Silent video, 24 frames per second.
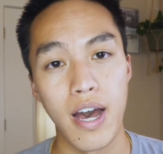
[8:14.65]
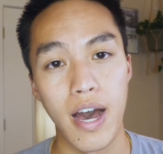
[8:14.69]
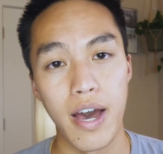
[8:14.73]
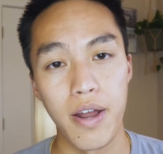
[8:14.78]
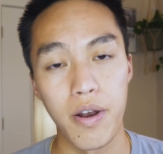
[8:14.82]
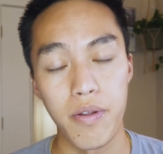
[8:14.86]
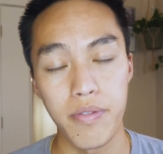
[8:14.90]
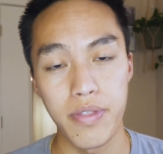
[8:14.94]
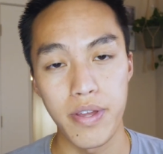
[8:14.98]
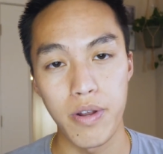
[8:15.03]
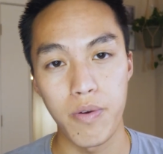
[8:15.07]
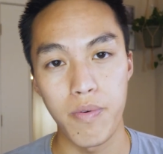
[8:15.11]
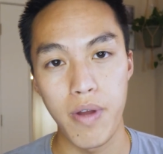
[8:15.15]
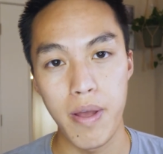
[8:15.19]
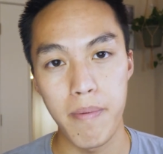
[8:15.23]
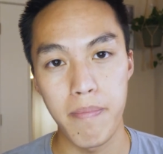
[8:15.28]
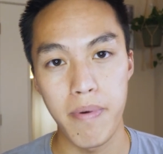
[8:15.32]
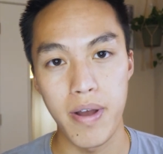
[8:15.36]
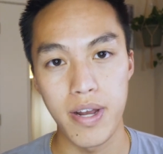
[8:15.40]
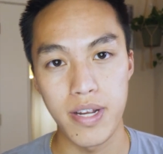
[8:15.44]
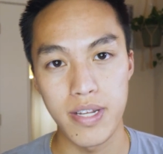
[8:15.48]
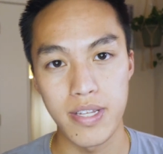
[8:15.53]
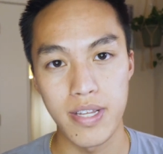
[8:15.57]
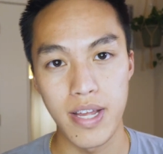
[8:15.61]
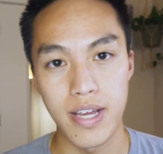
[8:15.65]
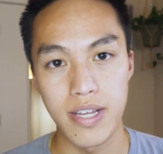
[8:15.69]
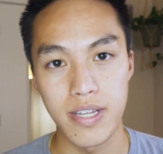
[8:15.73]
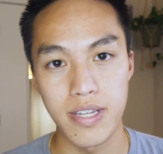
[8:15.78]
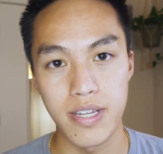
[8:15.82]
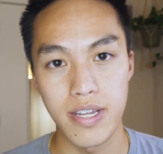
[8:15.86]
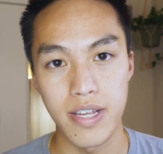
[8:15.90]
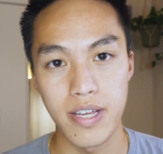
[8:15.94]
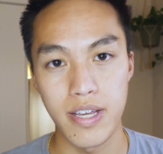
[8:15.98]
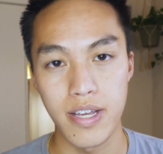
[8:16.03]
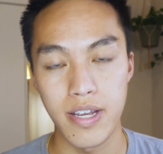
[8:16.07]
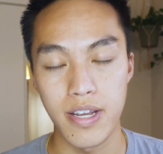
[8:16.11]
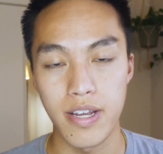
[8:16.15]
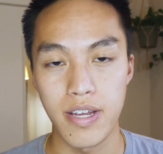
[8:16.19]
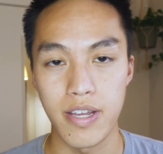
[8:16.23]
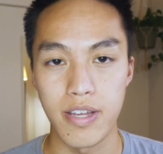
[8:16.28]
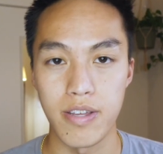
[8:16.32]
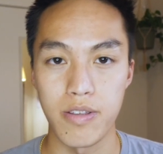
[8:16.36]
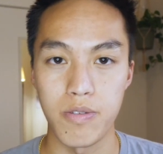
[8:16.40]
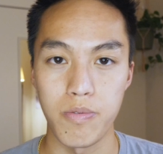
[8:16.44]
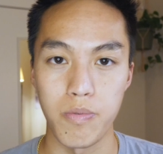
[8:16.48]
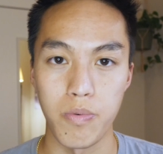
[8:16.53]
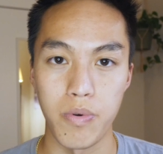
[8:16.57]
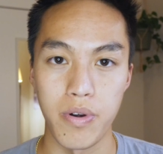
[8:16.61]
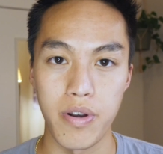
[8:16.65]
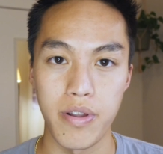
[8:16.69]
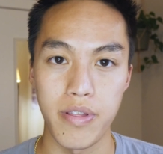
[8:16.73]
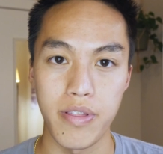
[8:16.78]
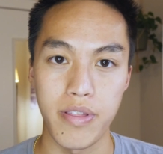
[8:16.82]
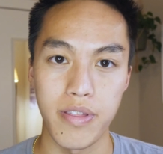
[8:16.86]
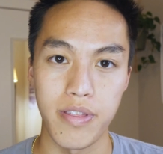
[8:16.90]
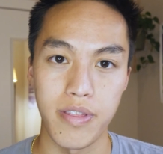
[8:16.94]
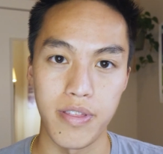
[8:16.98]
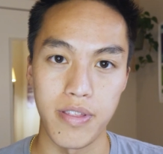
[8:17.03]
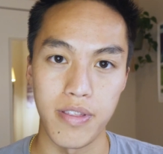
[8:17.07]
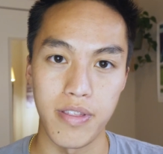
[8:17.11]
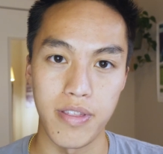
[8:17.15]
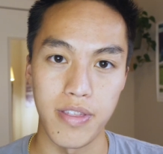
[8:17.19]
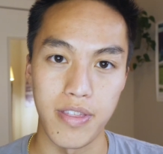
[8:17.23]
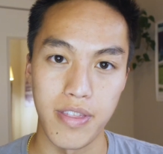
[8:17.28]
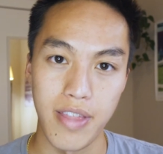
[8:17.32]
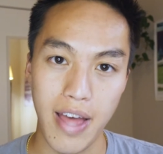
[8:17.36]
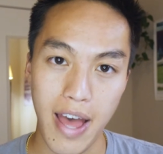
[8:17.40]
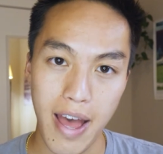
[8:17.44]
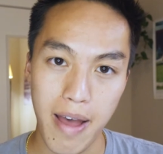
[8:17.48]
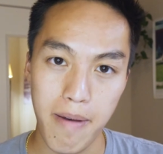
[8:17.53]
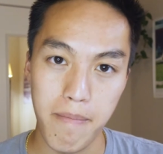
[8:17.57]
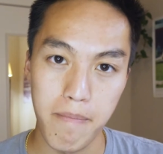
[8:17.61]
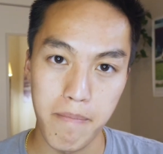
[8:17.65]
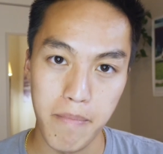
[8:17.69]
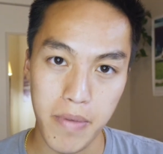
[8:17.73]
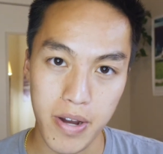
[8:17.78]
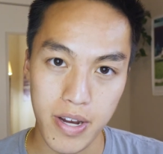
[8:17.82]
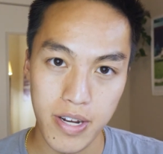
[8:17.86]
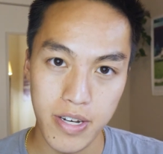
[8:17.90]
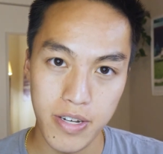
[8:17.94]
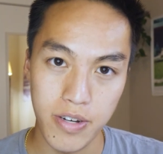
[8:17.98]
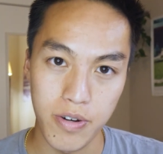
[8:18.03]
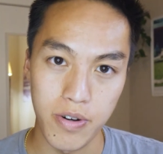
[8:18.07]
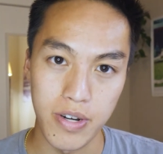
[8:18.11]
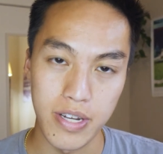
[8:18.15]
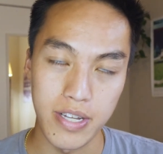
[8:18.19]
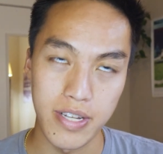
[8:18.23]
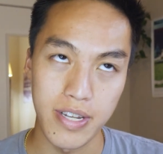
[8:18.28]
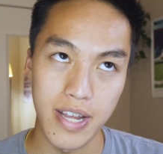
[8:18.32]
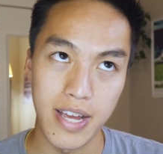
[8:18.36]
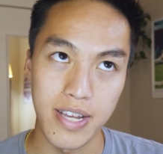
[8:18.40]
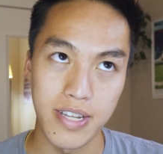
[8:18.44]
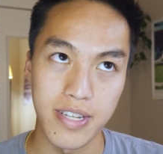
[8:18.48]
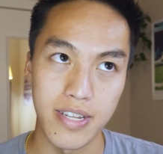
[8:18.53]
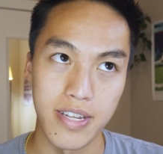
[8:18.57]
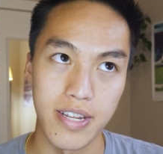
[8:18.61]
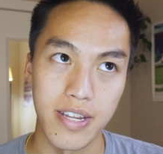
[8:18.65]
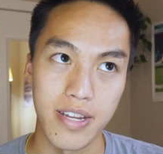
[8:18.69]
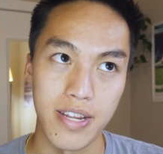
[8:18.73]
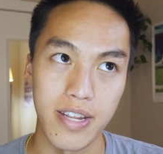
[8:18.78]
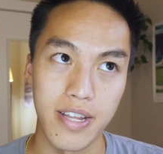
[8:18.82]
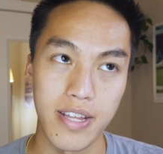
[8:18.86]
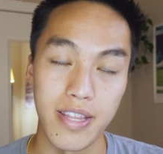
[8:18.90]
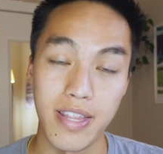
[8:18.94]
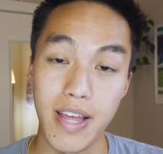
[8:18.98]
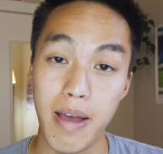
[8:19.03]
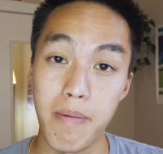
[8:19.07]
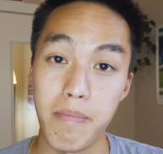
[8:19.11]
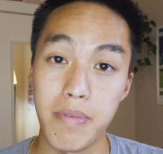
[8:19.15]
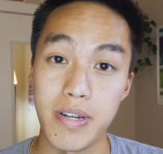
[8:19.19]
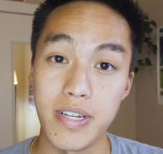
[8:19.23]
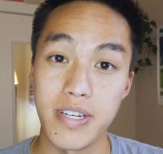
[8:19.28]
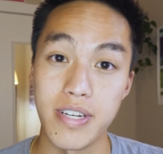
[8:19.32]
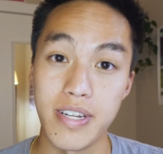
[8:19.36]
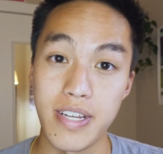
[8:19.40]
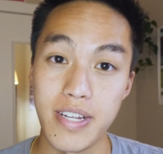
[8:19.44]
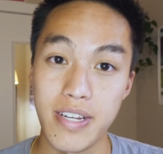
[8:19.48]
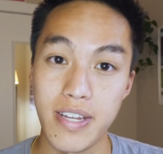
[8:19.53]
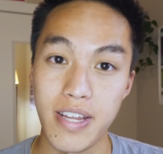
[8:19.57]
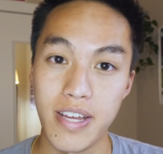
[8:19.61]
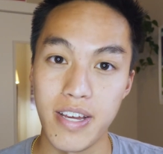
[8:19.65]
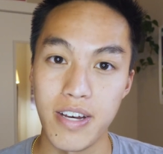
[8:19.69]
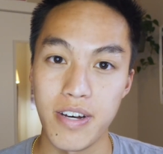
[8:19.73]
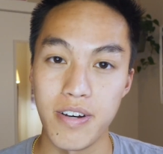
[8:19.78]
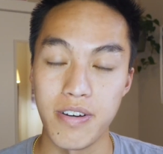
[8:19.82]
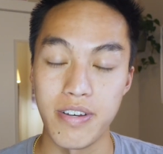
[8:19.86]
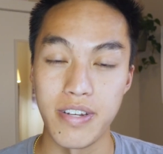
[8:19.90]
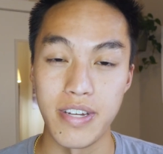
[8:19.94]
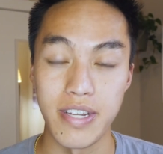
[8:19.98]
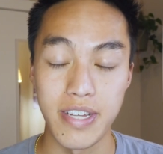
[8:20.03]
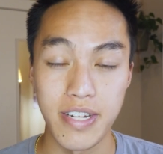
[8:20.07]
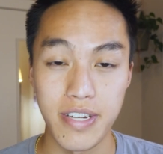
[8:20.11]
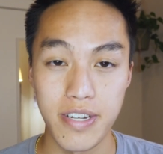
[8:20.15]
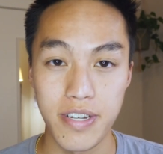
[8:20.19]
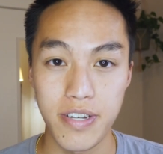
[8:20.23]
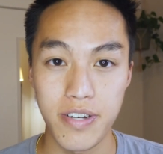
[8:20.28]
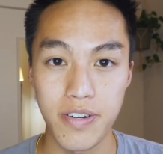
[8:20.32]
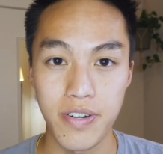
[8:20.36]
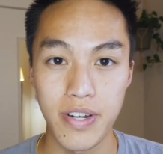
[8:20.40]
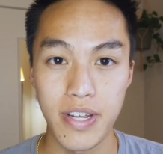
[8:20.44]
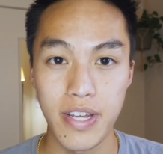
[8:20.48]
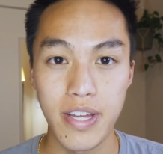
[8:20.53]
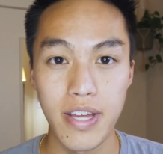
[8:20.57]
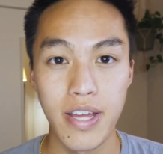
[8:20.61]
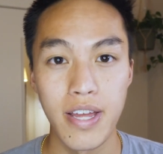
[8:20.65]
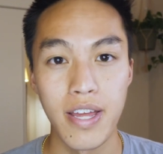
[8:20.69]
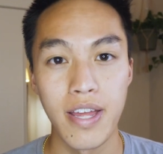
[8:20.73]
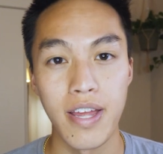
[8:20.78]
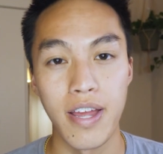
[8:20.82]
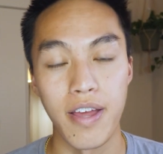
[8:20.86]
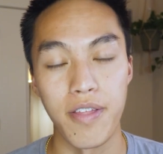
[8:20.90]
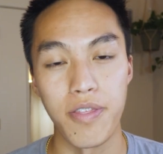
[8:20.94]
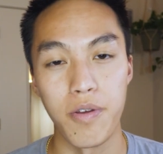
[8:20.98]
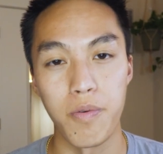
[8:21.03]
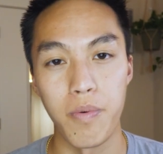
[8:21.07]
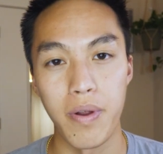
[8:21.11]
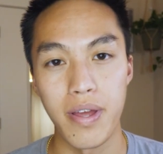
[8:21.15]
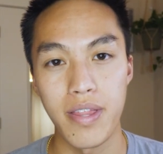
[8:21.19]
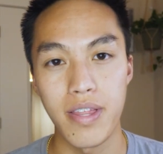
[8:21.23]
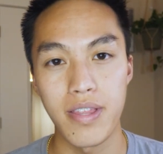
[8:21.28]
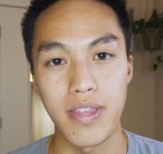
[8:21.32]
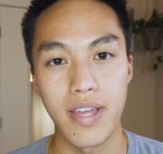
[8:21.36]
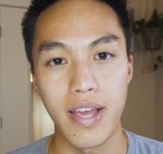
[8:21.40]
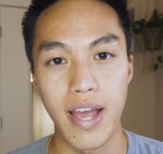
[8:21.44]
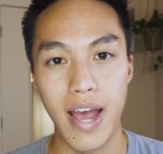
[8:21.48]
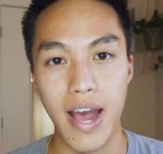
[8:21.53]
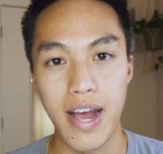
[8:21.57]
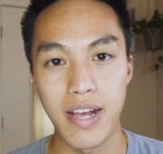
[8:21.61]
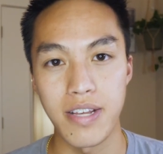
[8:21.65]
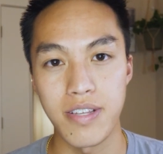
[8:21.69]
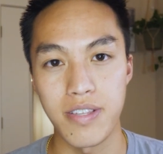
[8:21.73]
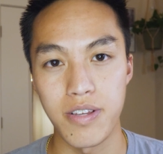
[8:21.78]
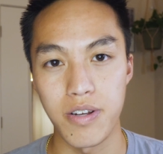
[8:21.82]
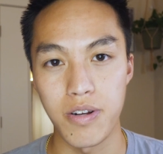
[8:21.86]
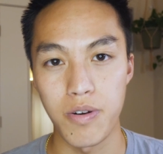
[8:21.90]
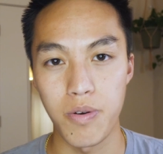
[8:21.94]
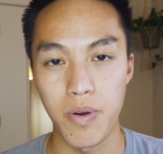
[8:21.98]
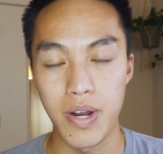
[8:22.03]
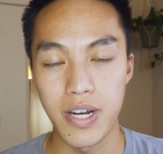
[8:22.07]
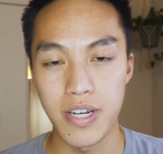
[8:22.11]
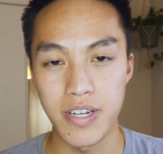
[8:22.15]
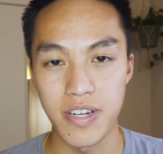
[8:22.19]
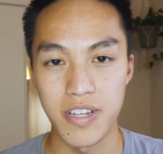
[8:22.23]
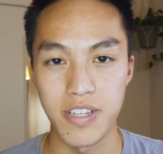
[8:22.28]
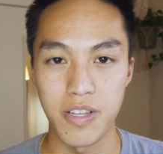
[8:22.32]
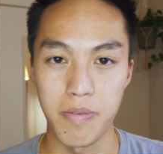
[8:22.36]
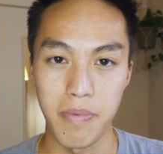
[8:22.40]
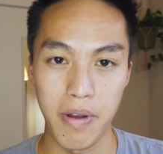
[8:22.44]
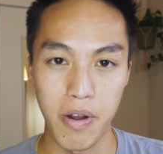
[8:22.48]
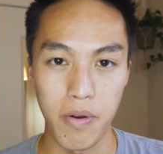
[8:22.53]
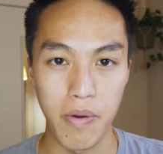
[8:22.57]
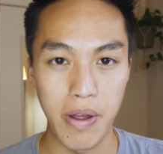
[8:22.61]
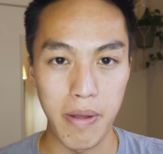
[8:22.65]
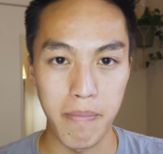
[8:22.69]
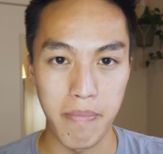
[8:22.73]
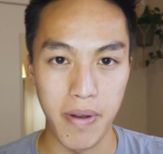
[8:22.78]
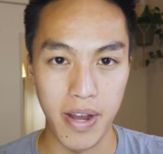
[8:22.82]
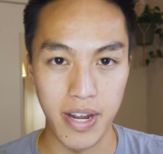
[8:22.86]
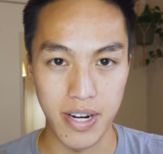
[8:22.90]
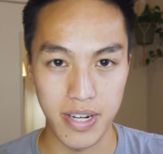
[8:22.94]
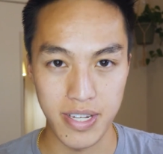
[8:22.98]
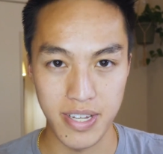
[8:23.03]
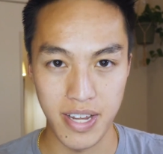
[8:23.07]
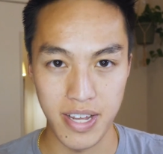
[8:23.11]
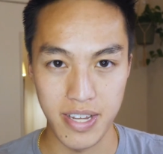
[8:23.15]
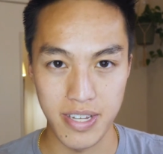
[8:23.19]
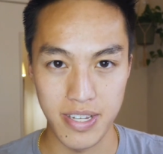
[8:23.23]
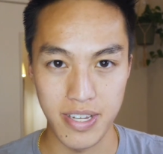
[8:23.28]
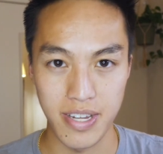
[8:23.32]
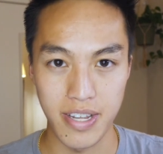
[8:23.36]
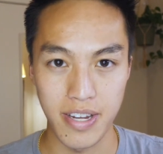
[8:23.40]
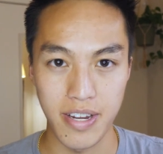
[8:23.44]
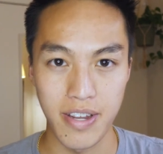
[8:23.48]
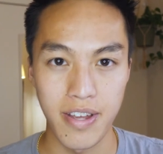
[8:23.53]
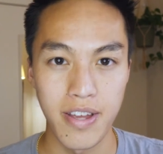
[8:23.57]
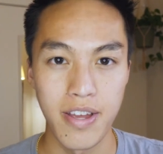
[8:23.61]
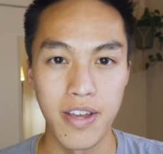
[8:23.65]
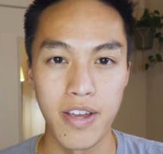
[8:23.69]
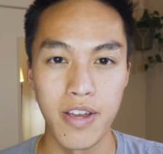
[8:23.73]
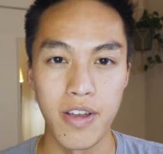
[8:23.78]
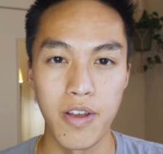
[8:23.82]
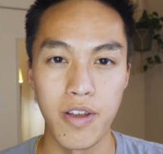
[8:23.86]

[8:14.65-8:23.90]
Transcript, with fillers: I don't think white box testing is worth that much or is tested in that much detail in industry and the way that they ask the questions about white box testing